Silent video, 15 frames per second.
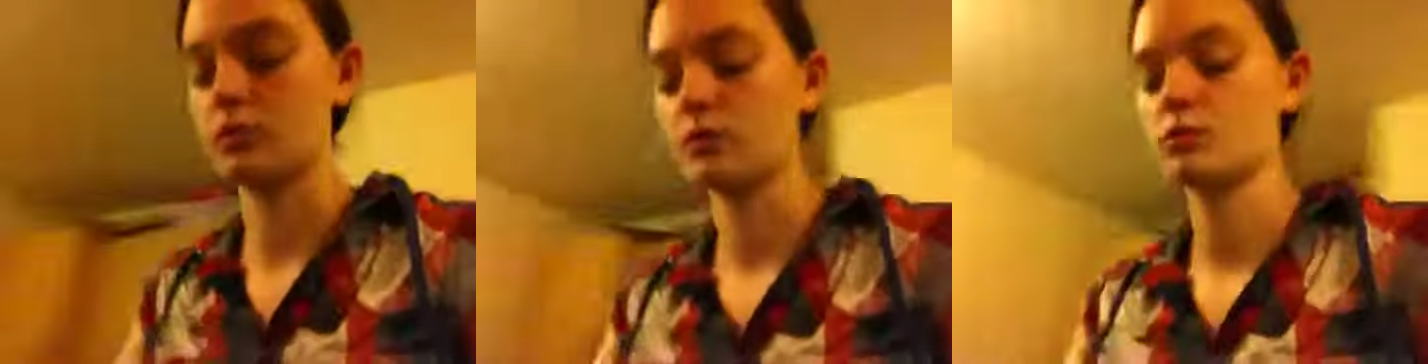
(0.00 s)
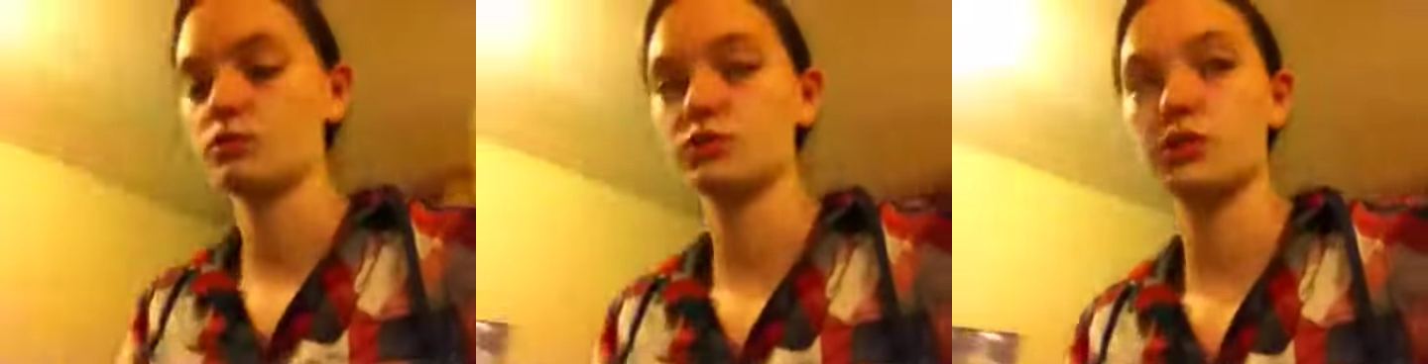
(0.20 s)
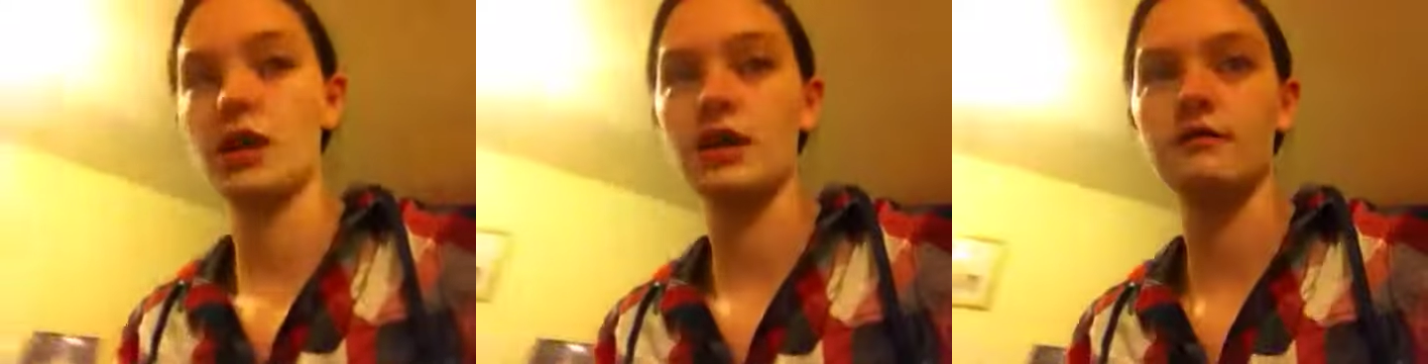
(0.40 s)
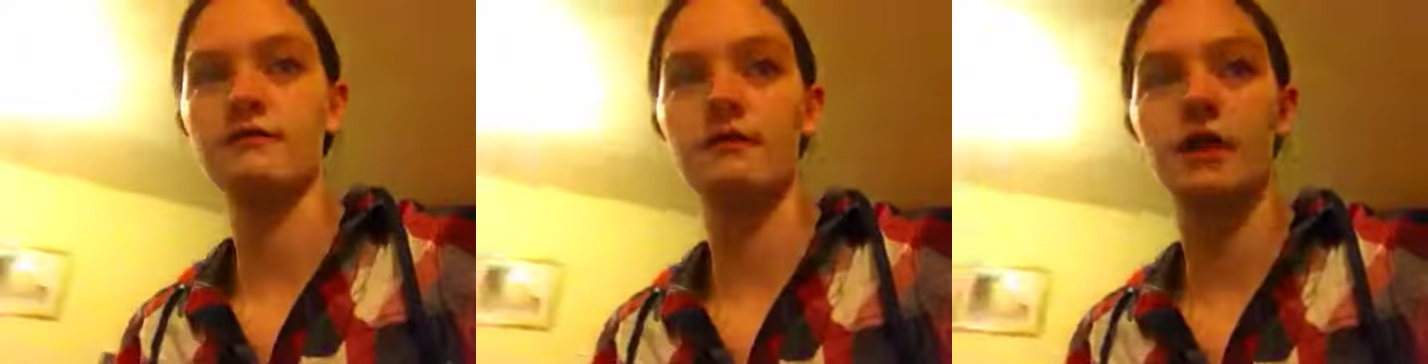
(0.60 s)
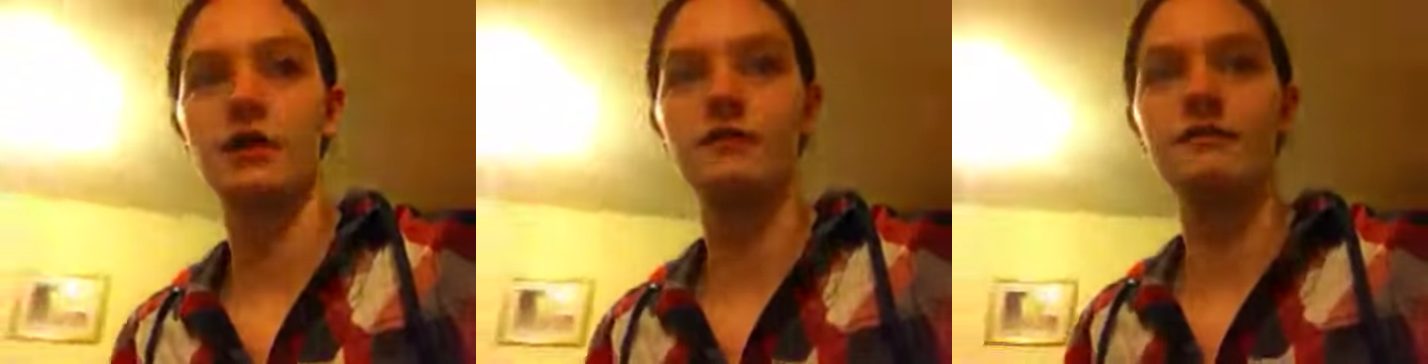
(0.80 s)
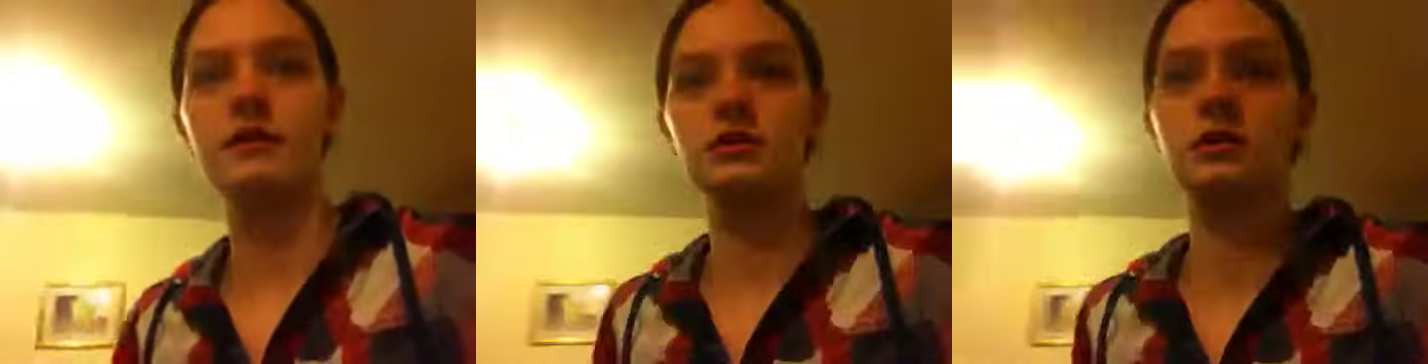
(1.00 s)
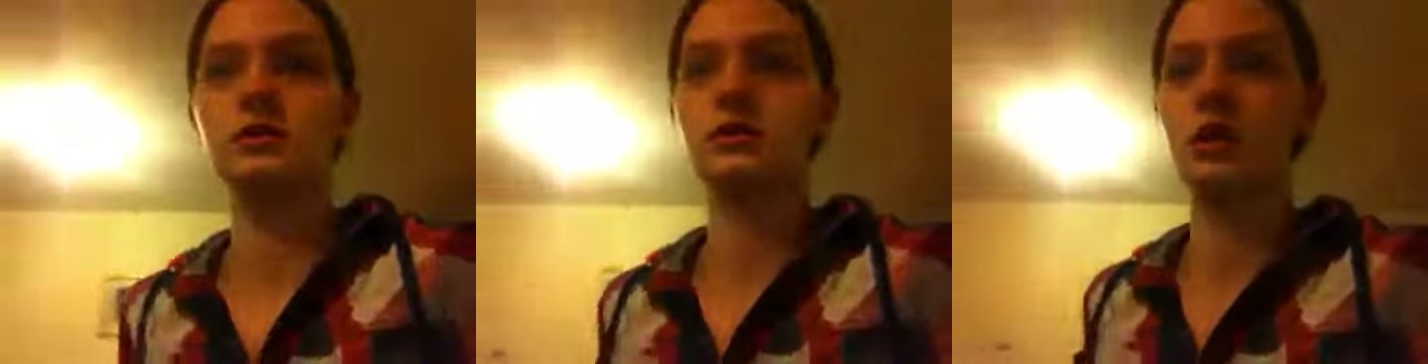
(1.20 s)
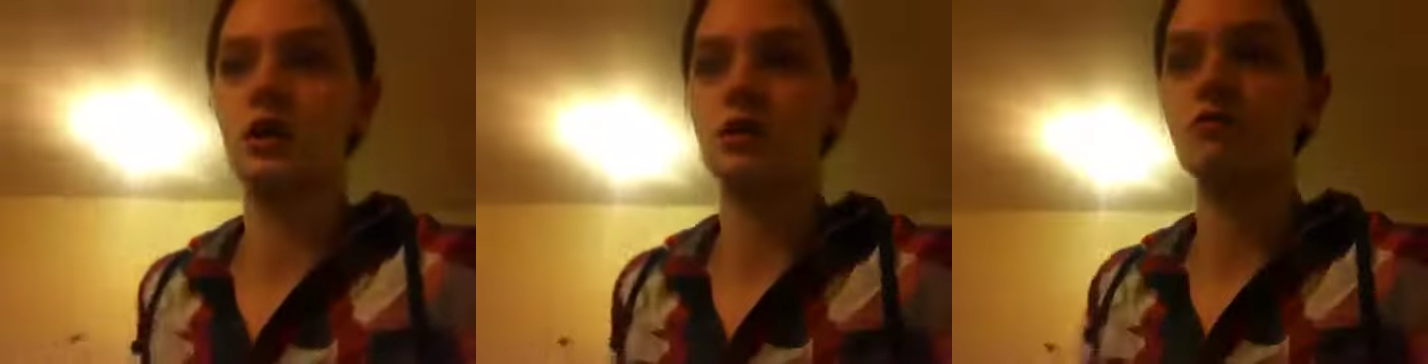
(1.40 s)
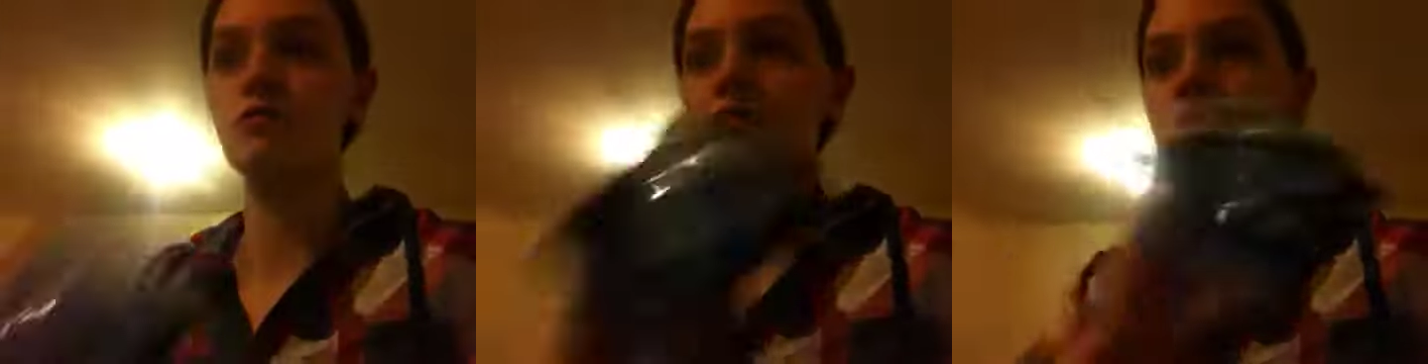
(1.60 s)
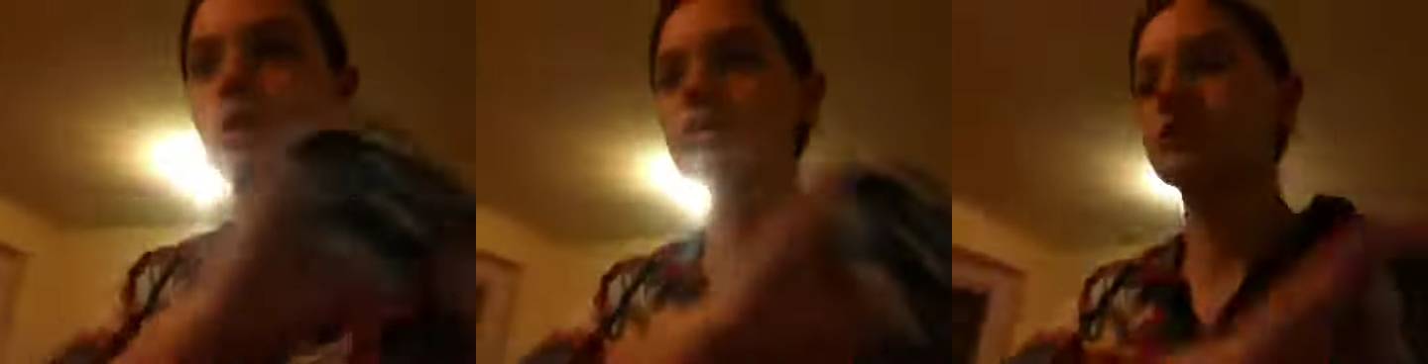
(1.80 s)
knows, and Final Fantasy.
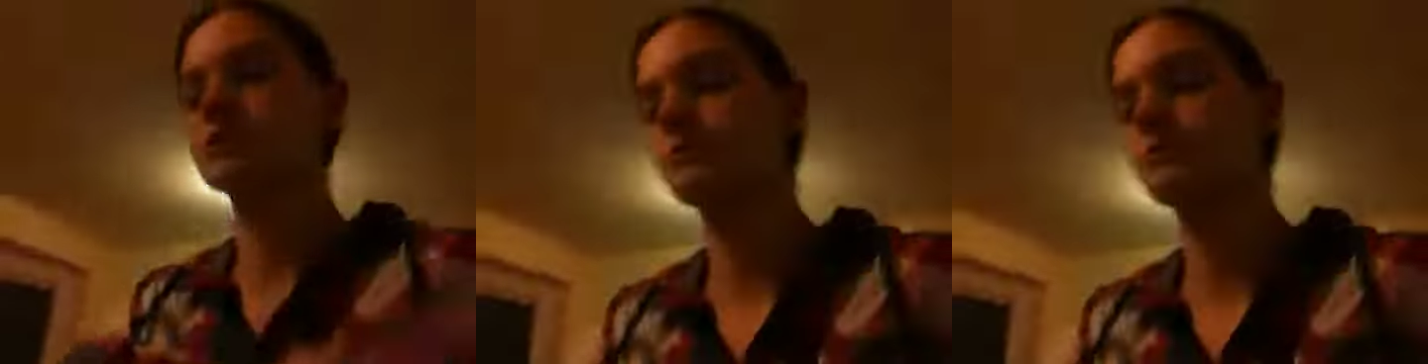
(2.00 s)
Chris,